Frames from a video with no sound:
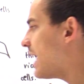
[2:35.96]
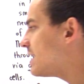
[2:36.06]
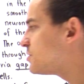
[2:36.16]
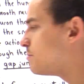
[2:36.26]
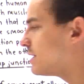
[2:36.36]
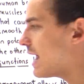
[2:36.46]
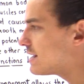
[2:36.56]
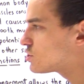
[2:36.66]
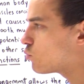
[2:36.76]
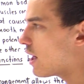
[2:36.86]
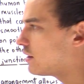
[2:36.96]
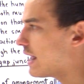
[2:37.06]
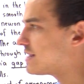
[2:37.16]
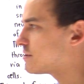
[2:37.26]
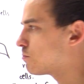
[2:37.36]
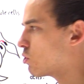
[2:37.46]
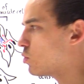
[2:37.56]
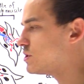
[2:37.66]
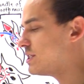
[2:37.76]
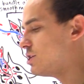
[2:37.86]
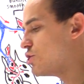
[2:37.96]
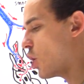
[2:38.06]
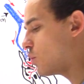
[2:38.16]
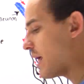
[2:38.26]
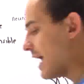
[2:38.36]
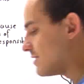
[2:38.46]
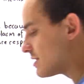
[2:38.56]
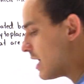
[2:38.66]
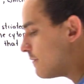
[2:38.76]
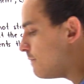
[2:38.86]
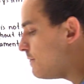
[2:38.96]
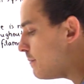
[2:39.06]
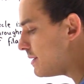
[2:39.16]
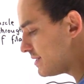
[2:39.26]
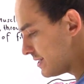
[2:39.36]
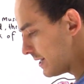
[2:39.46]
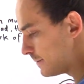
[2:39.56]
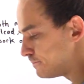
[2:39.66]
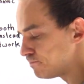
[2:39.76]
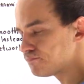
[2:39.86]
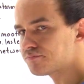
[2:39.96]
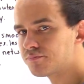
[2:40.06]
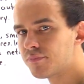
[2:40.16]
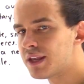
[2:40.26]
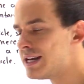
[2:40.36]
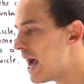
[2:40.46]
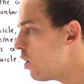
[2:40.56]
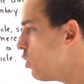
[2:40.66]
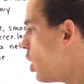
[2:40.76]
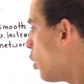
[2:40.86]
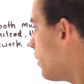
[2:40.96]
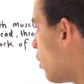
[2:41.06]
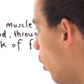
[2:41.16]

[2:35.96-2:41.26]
desmin as well as a protein known as vimentin. Now, we